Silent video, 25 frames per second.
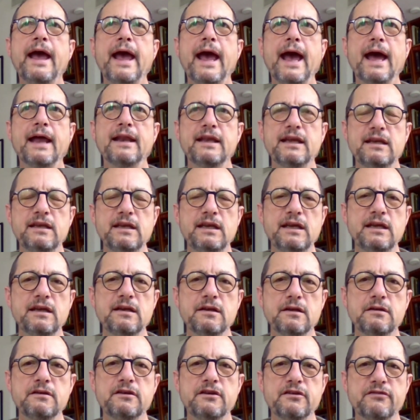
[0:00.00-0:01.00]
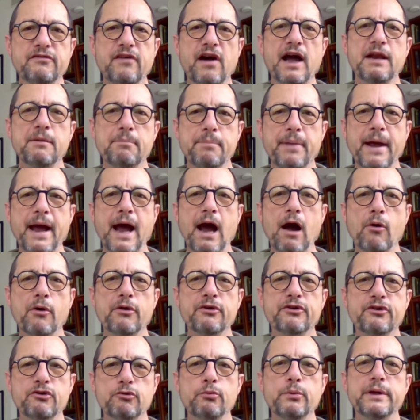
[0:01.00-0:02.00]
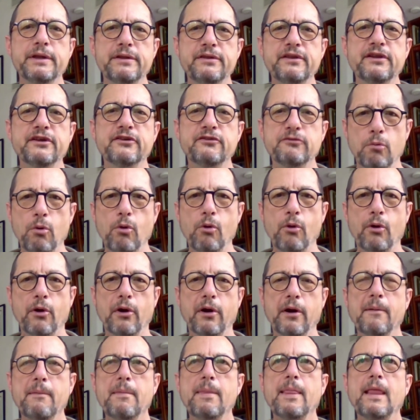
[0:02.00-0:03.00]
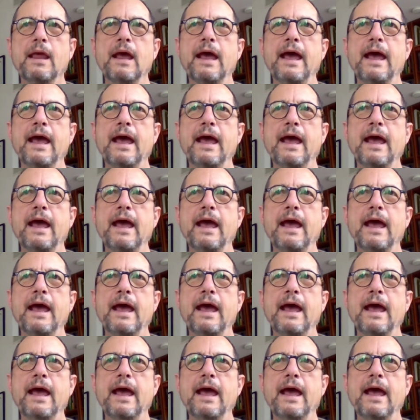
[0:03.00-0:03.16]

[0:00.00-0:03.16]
and he needed divine power to win this war.